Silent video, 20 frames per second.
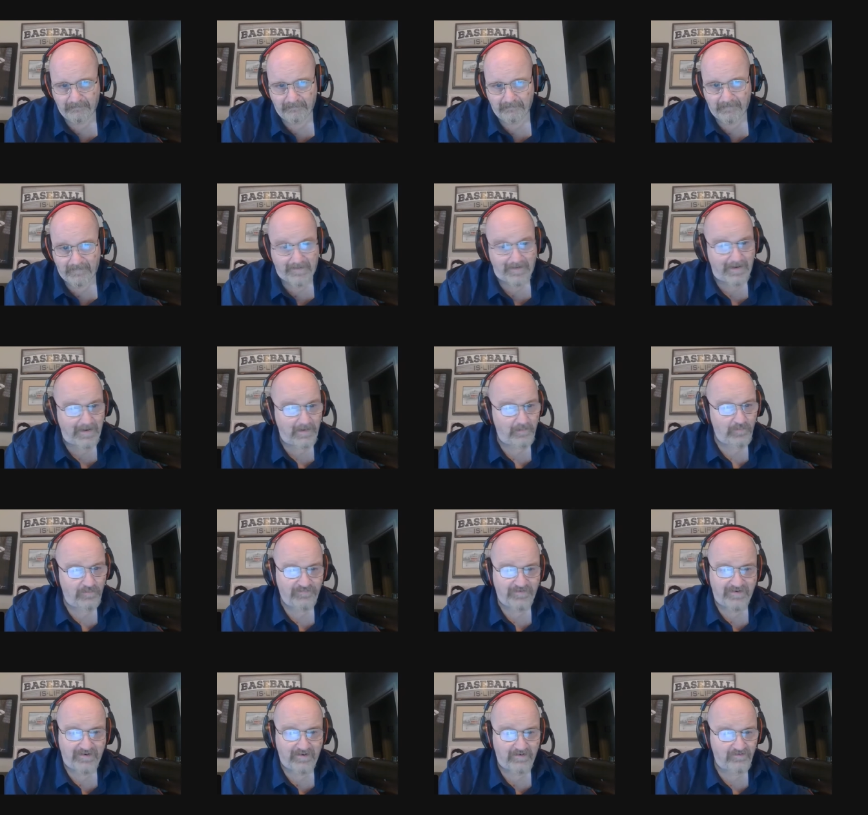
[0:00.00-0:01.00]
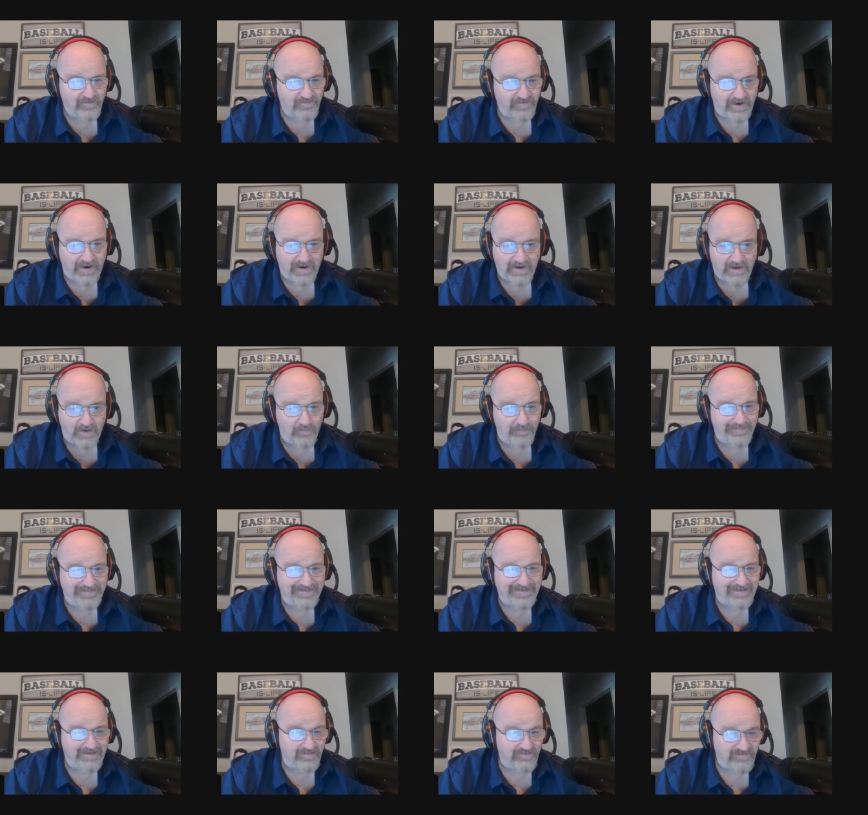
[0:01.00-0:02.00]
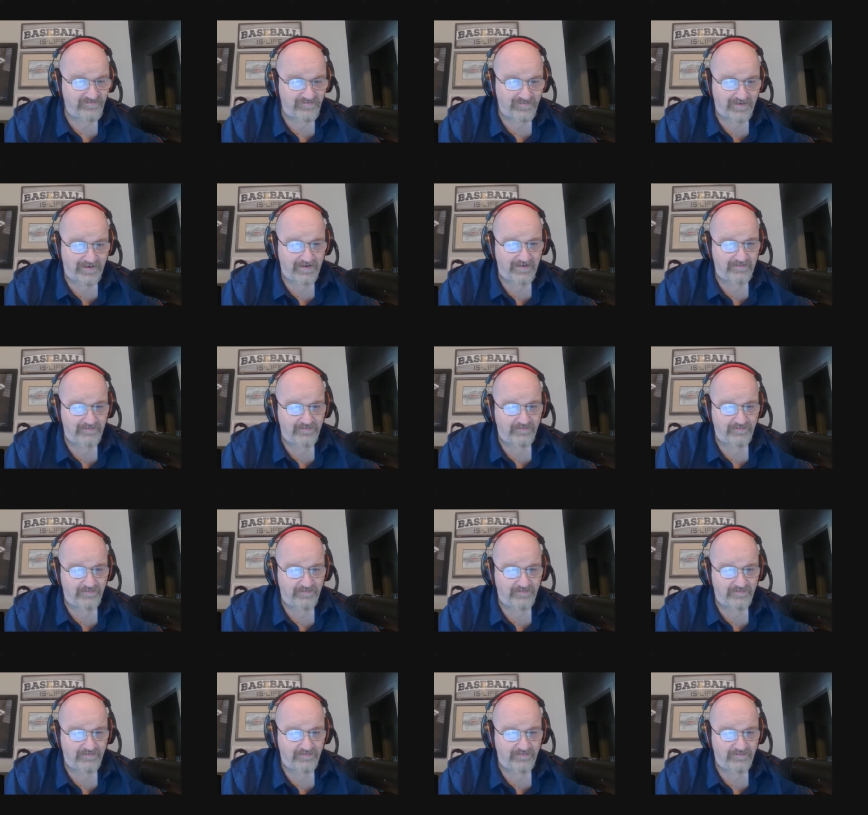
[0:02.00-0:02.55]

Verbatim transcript: And I will take her side. I'll be at her side